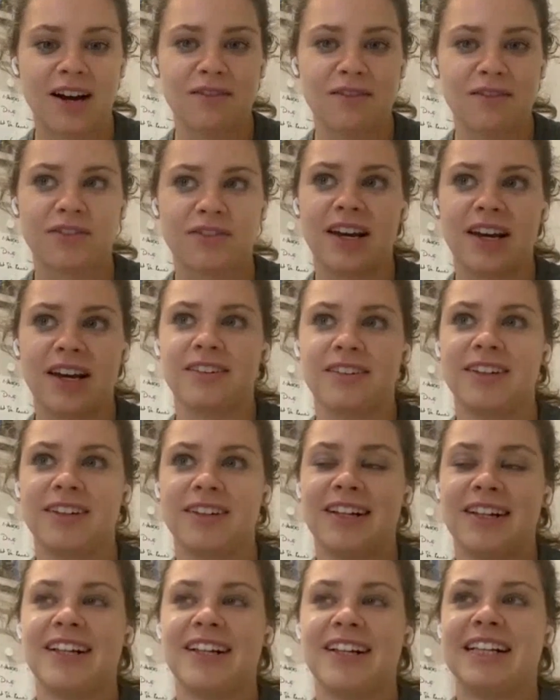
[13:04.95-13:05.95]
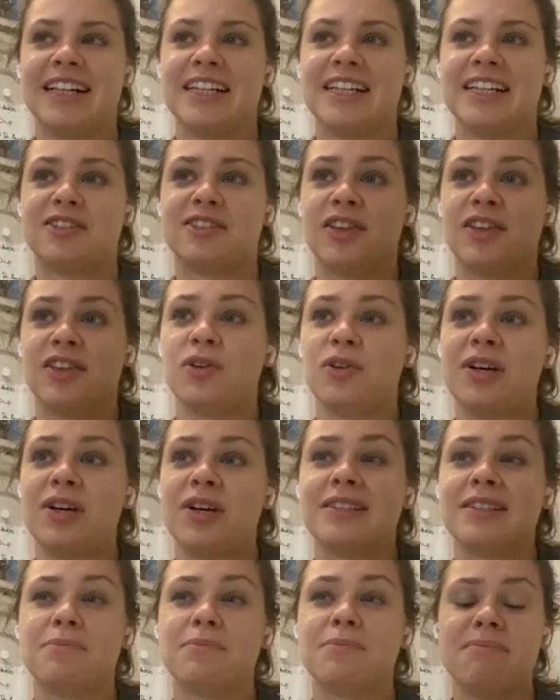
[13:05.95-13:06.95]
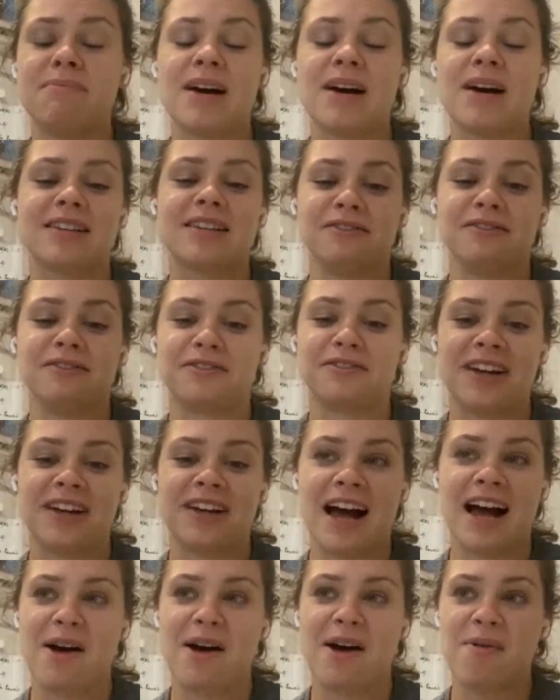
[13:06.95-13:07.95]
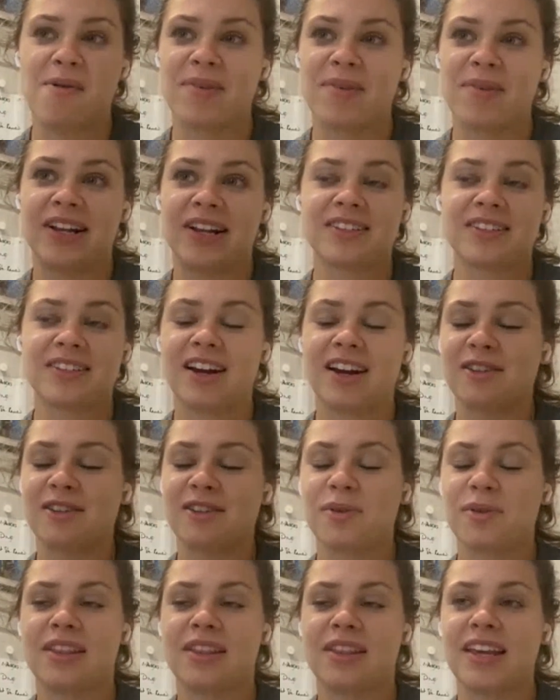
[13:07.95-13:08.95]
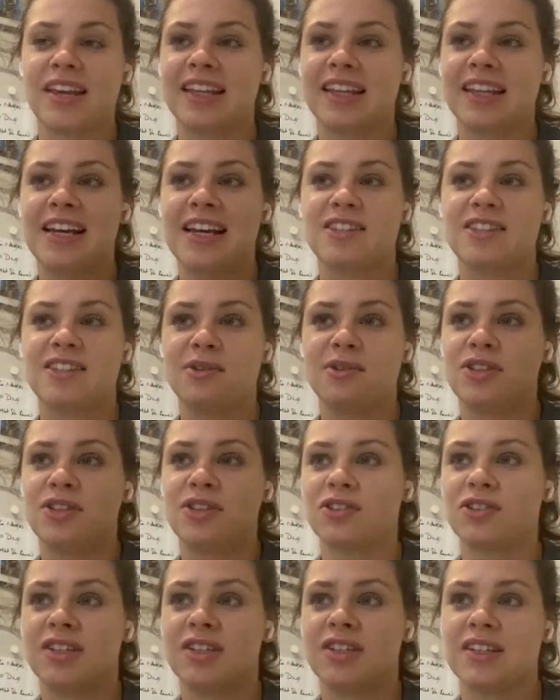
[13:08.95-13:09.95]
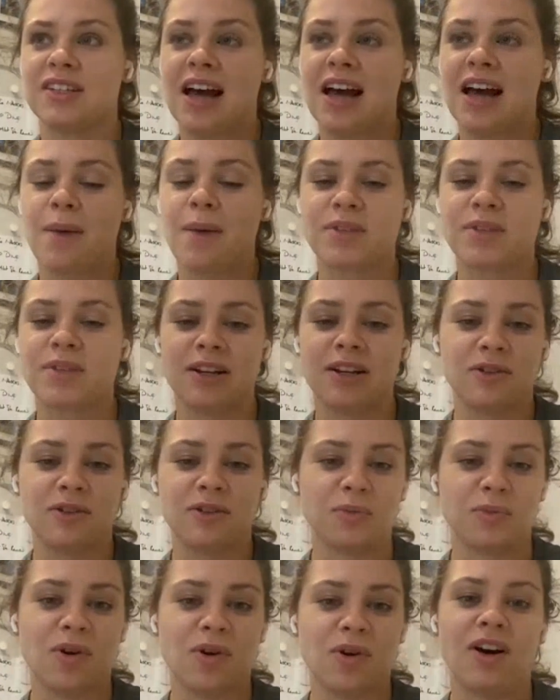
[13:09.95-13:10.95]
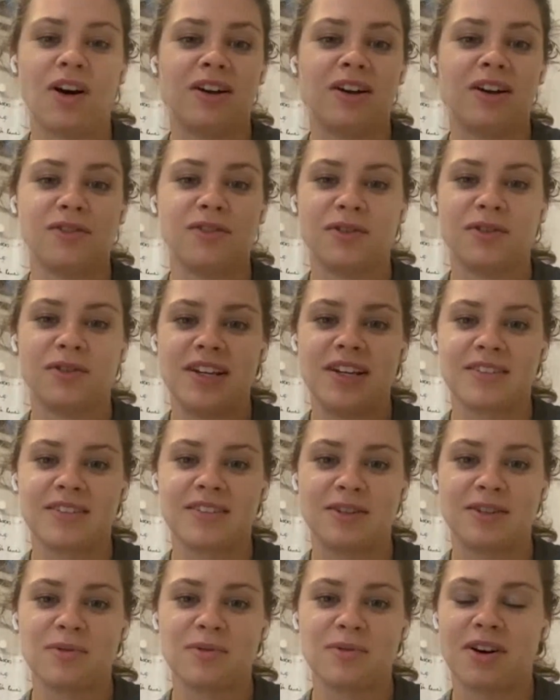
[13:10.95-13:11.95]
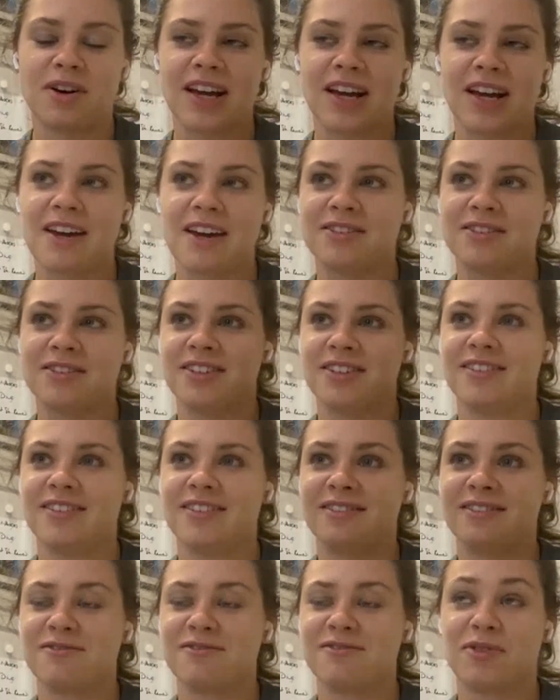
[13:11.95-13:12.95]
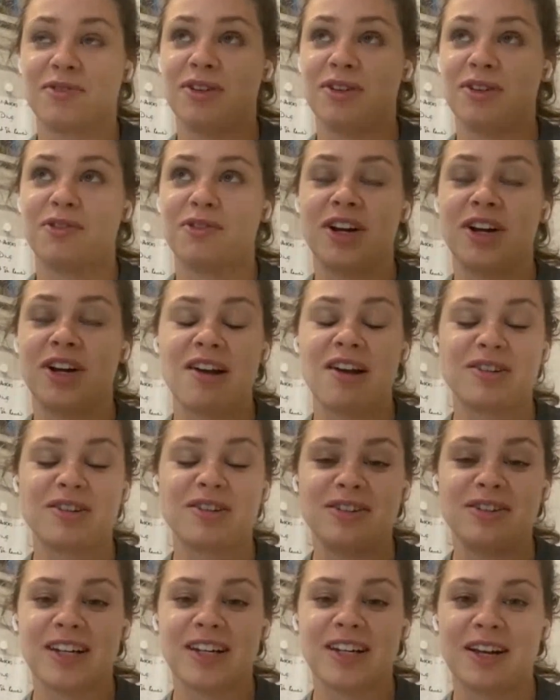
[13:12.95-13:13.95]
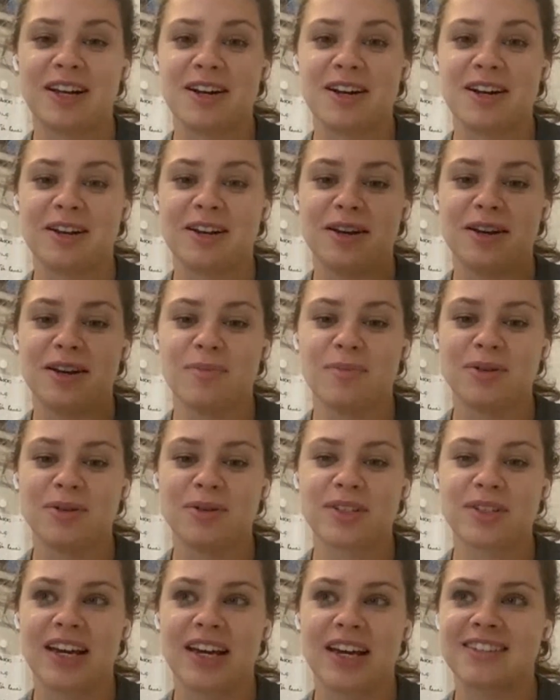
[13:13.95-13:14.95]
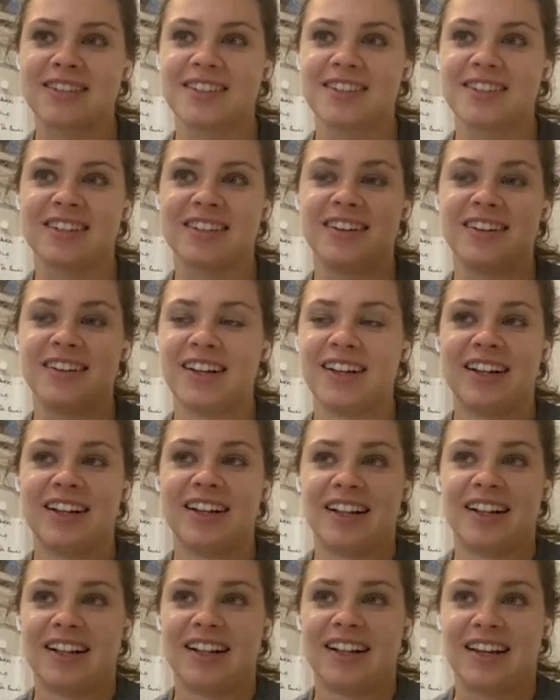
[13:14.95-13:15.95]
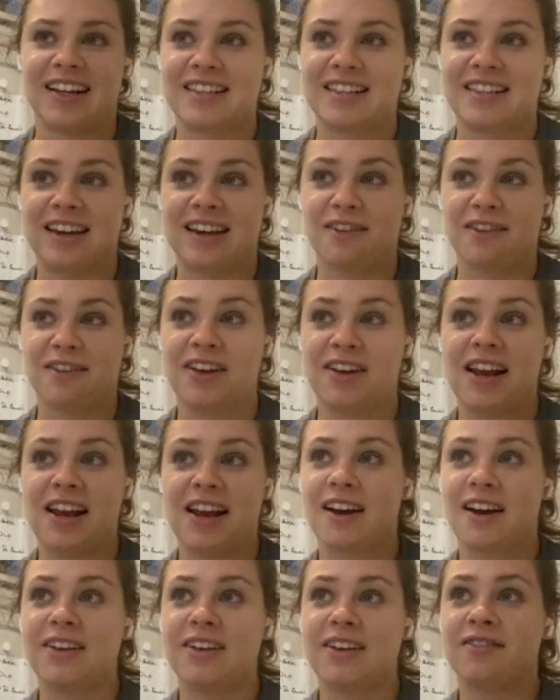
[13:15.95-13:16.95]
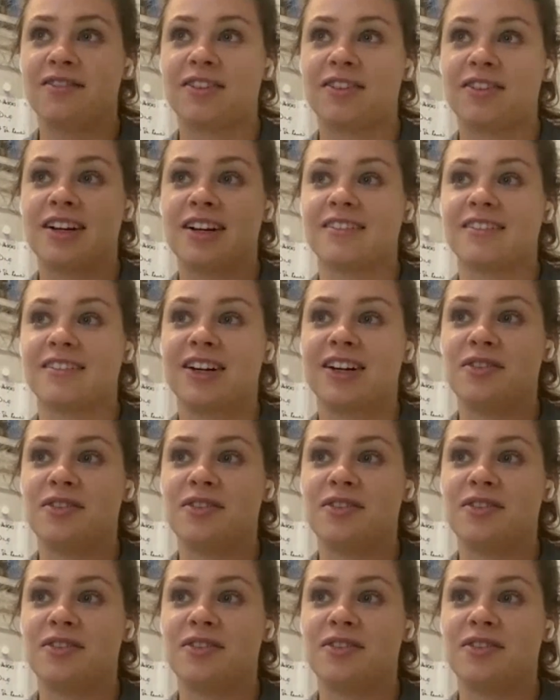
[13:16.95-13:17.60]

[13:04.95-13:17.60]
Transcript: All Ireland final. So the noise is massive, and it's kind of the one thing that hits you. It's just this absolute wall of noise as you walk out, and will run out usually in most cases, and it's like a feeling I've never